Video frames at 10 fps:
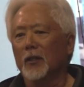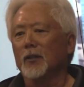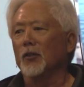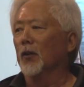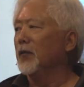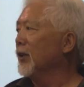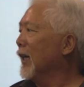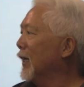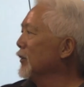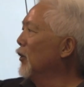So if you
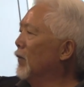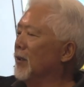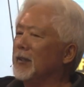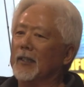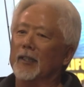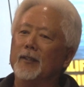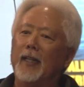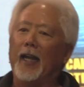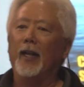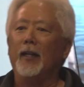guys go over to this
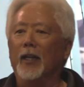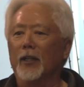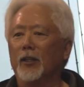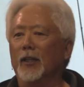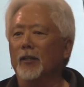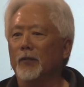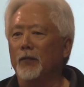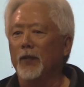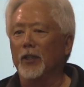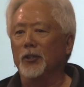tank and look at the
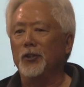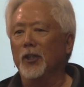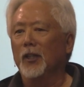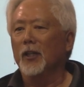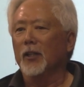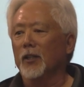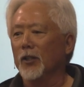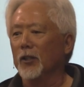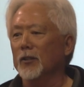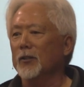fish,
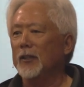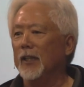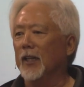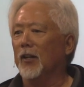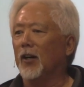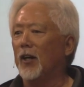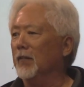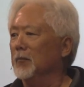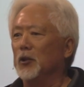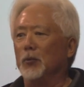you don't see it, all
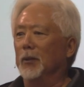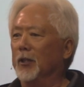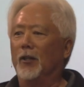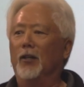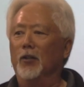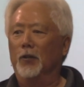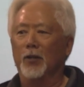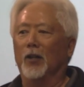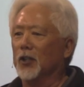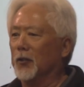of them swimming all
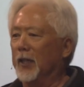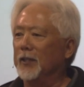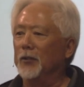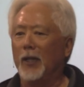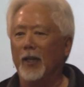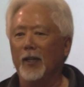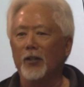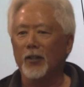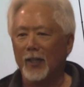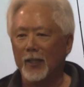over all crazy, right?
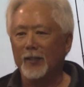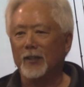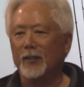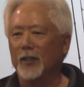You know how they just